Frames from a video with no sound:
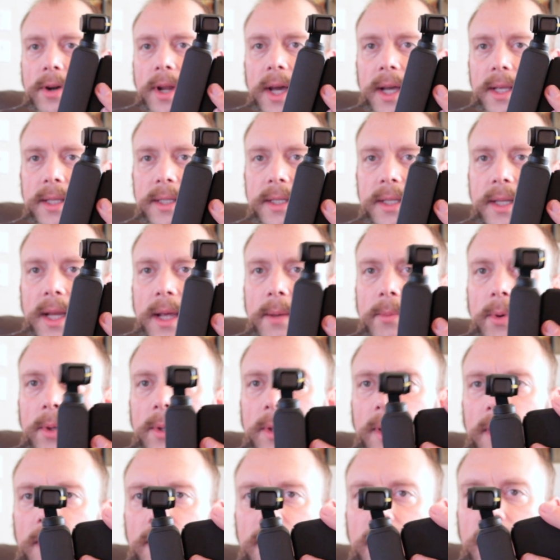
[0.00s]
not
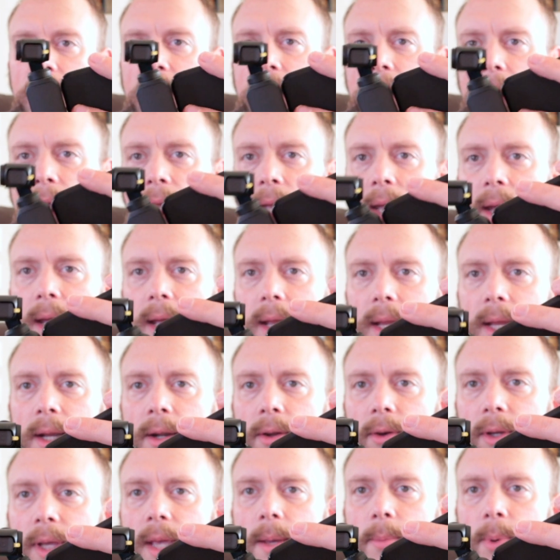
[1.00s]
stable,
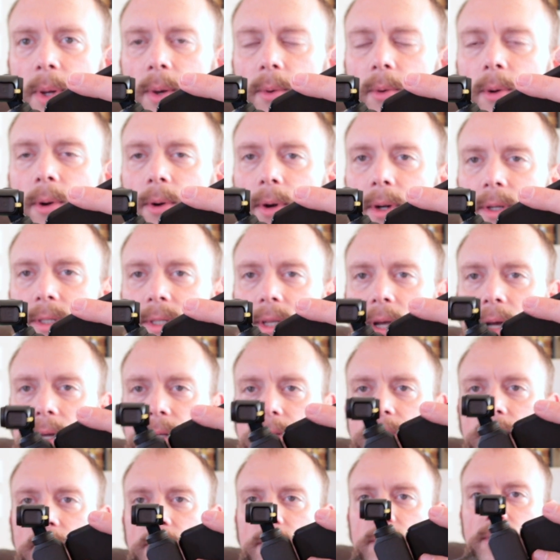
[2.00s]
it'll keep it
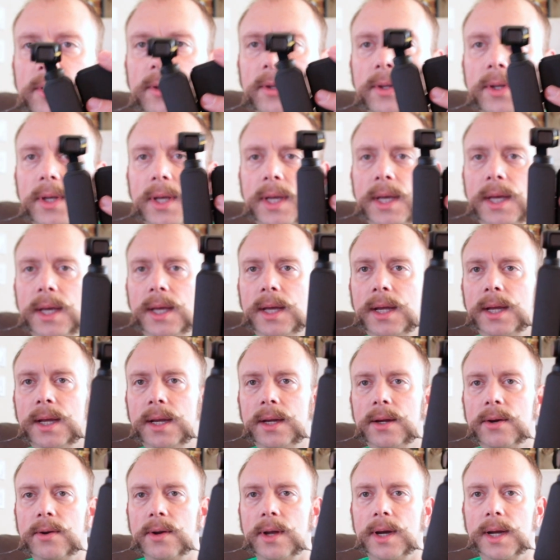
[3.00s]
horizontal.
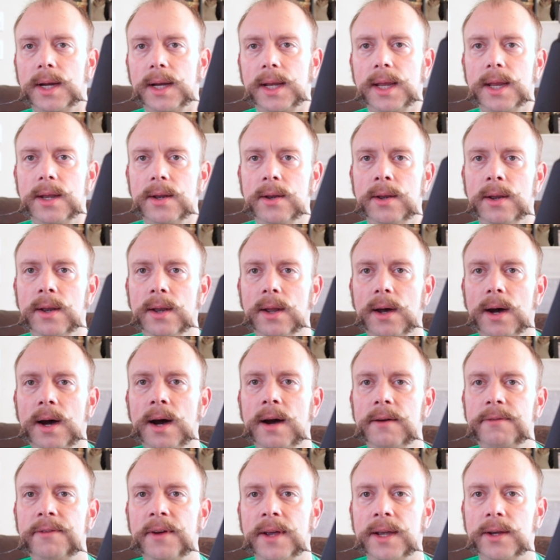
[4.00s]
You're not getting
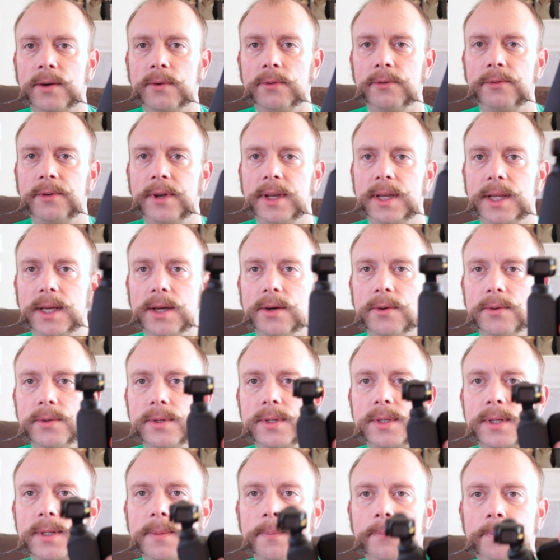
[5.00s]
off-angle
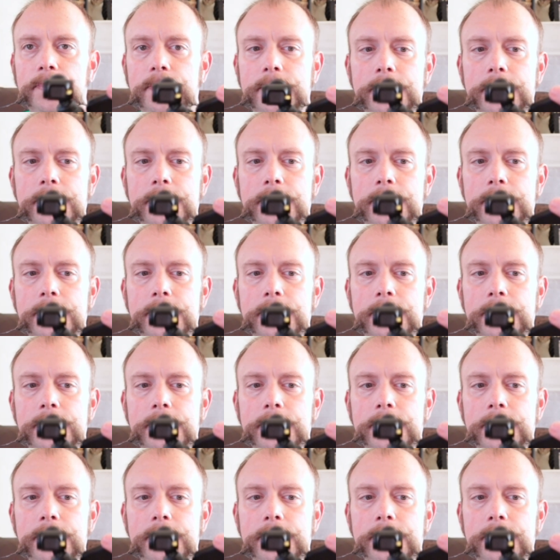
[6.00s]
videos.